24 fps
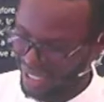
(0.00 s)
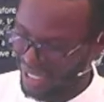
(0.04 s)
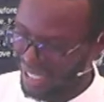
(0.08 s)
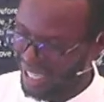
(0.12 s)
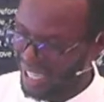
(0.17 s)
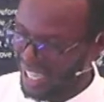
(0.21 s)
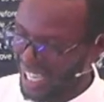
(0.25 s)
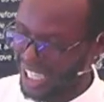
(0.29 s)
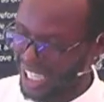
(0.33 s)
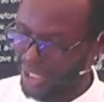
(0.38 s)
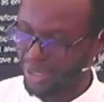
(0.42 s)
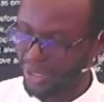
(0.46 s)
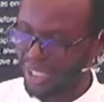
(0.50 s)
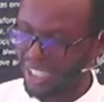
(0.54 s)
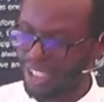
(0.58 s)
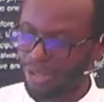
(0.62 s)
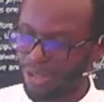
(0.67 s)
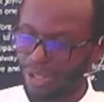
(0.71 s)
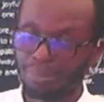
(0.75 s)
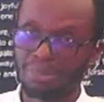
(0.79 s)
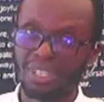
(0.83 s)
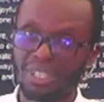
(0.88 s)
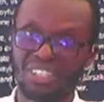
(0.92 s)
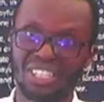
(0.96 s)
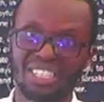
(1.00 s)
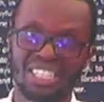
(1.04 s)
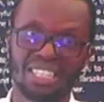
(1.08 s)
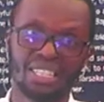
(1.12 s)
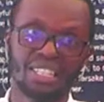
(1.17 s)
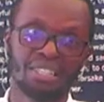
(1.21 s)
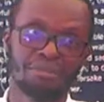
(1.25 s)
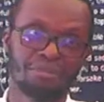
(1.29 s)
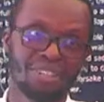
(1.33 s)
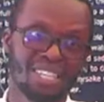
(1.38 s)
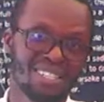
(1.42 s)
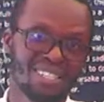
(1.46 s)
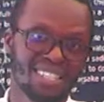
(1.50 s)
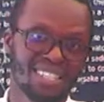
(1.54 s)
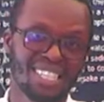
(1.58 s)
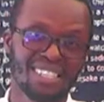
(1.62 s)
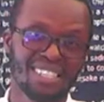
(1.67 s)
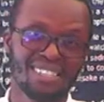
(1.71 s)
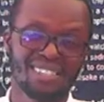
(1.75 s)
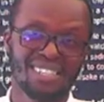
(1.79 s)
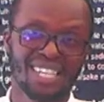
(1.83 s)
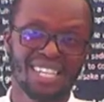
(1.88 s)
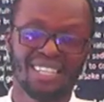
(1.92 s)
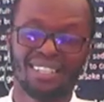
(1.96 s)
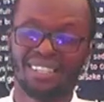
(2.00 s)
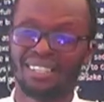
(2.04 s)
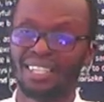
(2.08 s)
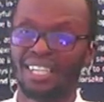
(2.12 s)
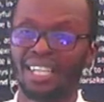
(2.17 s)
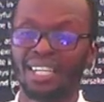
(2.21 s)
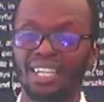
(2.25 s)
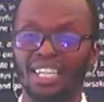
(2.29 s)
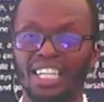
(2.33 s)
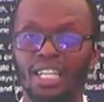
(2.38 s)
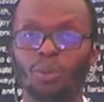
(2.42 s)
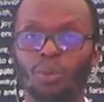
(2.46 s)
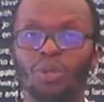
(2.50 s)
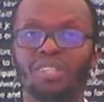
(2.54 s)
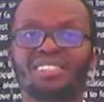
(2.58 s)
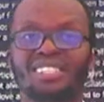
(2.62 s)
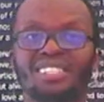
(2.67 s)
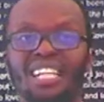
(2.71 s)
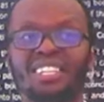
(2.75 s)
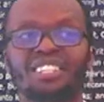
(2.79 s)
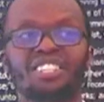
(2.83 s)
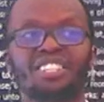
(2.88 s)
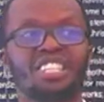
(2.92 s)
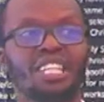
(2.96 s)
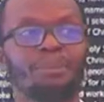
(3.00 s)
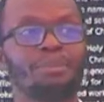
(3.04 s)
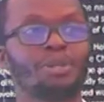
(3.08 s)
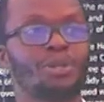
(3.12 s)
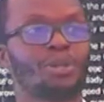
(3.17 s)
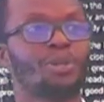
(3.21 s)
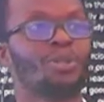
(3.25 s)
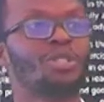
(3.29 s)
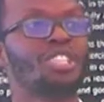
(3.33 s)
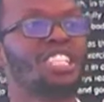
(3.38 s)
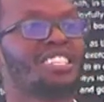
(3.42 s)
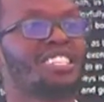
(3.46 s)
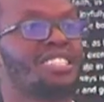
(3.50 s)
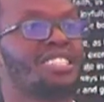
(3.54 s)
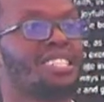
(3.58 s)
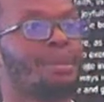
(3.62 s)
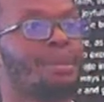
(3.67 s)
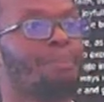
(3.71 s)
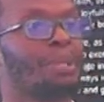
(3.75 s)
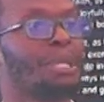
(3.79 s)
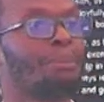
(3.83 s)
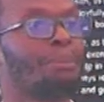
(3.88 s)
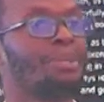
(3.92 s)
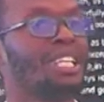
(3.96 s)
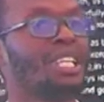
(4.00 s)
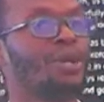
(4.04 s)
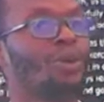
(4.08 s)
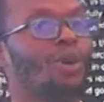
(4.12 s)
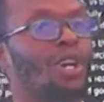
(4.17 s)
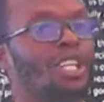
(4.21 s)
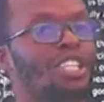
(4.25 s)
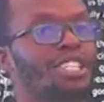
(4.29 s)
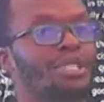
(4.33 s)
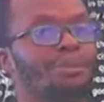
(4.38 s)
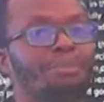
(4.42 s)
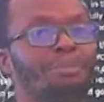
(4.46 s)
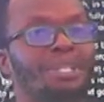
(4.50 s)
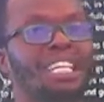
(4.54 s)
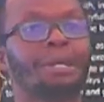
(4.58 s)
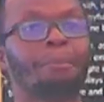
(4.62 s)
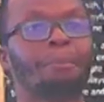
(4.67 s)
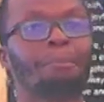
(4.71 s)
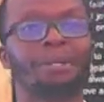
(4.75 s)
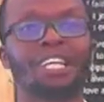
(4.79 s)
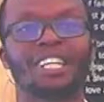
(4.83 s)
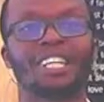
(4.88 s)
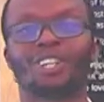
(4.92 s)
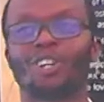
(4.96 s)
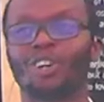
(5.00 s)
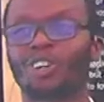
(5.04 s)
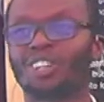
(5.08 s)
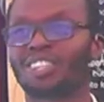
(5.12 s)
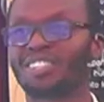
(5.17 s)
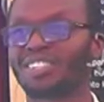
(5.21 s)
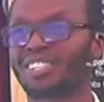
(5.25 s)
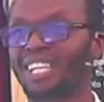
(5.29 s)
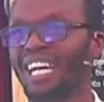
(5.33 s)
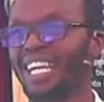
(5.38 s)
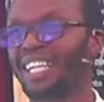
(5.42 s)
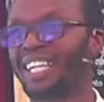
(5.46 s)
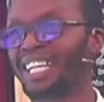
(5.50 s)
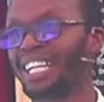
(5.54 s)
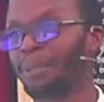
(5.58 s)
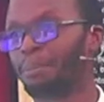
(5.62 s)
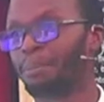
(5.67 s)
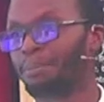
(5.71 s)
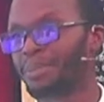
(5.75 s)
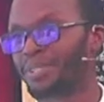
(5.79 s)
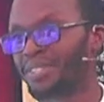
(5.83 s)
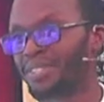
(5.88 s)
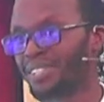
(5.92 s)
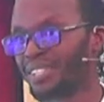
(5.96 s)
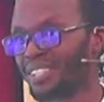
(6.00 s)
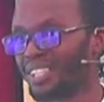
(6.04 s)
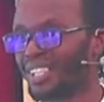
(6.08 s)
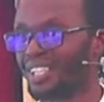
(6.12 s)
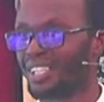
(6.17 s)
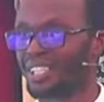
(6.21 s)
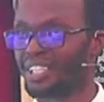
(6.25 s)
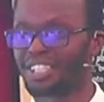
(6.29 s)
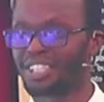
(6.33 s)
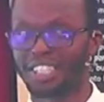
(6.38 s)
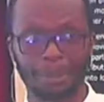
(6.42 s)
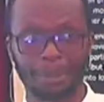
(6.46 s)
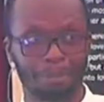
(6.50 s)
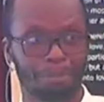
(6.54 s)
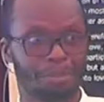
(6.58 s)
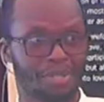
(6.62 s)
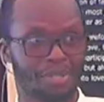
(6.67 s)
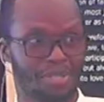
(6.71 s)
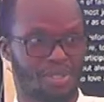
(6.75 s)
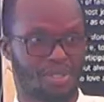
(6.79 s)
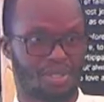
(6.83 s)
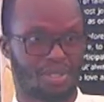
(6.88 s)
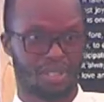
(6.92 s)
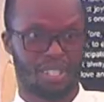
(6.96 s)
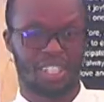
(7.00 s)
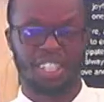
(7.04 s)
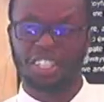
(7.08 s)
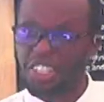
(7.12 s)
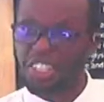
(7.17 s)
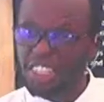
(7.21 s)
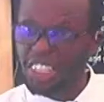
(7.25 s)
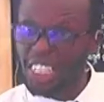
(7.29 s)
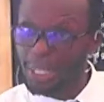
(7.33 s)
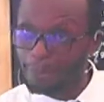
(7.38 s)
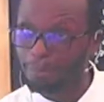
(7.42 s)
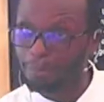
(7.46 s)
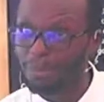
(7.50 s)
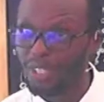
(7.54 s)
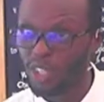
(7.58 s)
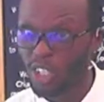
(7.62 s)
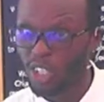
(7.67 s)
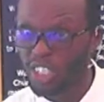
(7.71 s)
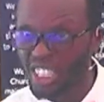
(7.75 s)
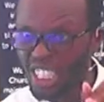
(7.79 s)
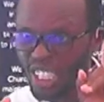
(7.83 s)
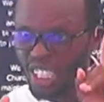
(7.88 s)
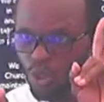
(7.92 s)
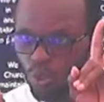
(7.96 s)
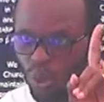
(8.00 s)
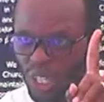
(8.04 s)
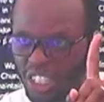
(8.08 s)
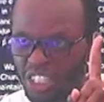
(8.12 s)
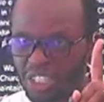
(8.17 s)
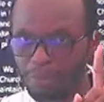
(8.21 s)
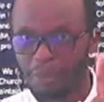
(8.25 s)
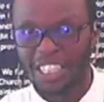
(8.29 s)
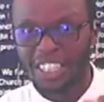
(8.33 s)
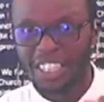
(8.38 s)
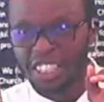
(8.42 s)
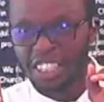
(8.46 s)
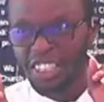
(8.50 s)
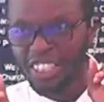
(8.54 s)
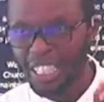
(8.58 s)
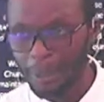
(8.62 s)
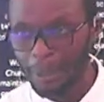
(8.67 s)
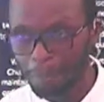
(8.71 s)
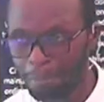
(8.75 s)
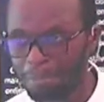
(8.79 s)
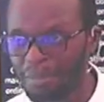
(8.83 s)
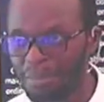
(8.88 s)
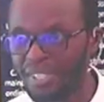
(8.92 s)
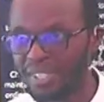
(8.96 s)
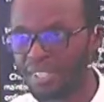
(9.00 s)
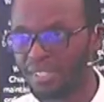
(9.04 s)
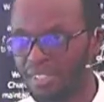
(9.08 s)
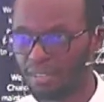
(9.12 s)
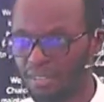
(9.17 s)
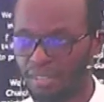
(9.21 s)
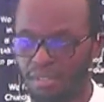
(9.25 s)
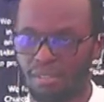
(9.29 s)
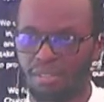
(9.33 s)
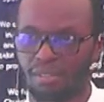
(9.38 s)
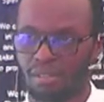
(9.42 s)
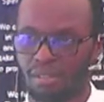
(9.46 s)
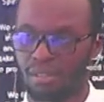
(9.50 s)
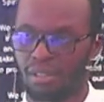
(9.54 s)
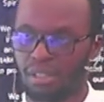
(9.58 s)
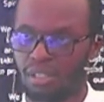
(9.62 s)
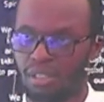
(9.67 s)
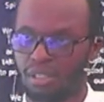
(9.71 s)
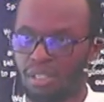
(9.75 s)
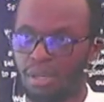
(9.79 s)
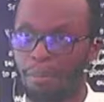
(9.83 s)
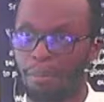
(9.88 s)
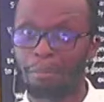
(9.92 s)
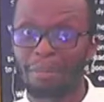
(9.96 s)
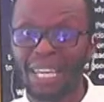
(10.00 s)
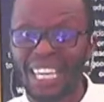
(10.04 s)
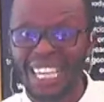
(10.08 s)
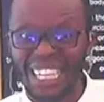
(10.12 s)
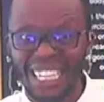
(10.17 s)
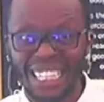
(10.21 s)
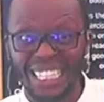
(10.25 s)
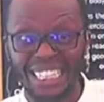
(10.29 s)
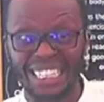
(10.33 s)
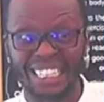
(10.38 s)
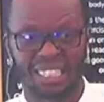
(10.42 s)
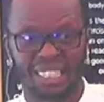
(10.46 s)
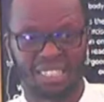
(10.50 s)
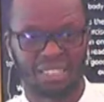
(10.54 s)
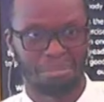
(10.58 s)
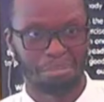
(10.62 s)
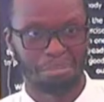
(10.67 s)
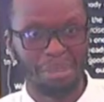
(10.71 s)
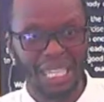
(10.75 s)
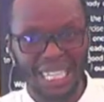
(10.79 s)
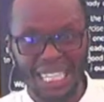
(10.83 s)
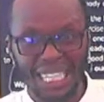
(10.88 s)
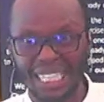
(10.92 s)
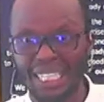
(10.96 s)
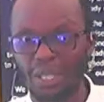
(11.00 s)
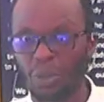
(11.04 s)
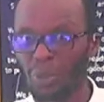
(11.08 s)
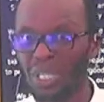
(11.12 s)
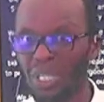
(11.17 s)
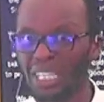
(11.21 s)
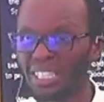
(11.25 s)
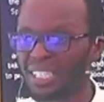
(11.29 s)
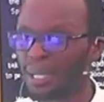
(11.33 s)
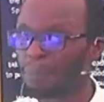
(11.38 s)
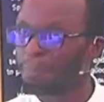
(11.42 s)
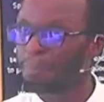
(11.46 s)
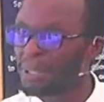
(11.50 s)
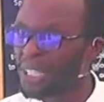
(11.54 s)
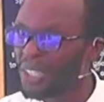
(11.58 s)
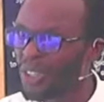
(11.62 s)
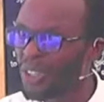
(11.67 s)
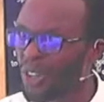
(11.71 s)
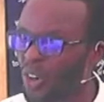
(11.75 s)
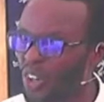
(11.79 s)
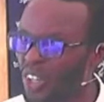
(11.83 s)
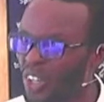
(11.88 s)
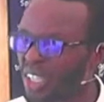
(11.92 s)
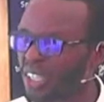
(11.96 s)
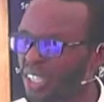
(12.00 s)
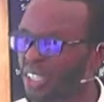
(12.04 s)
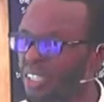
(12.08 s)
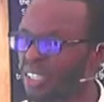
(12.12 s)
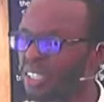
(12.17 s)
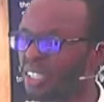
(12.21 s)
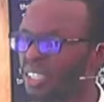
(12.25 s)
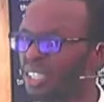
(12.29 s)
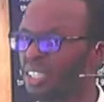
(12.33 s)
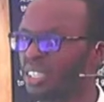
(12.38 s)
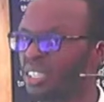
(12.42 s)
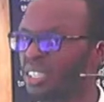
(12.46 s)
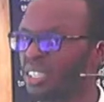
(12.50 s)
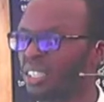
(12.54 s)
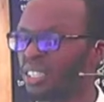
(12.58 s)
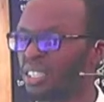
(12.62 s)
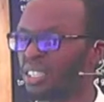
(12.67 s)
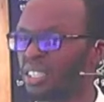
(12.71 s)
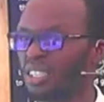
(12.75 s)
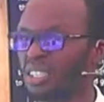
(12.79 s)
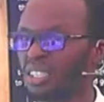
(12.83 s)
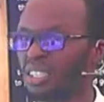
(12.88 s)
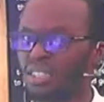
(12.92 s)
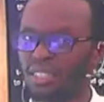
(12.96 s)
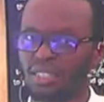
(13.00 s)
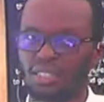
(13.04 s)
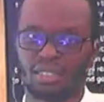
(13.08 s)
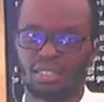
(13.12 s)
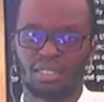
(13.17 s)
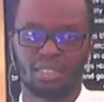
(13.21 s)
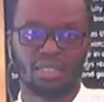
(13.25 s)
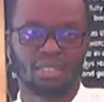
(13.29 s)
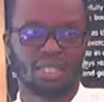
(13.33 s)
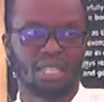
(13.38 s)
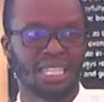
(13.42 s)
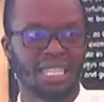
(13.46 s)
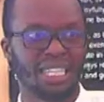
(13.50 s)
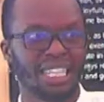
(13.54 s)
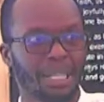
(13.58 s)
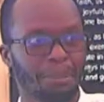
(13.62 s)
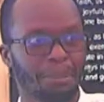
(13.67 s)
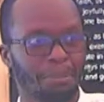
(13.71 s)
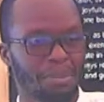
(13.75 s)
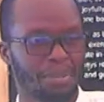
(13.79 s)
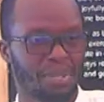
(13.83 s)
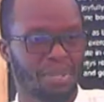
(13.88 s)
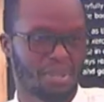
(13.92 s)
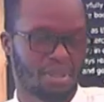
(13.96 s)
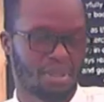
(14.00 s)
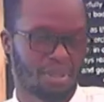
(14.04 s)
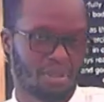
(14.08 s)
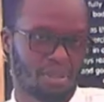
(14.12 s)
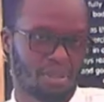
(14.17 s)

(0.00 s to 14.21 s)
Actually, it will be written in 1 Kings 10. He would send sheep to just simply bring what? Bring peacocks and apes. Sheep, not just one sheep. Sheep. Mainly, kuleta peacock and apes.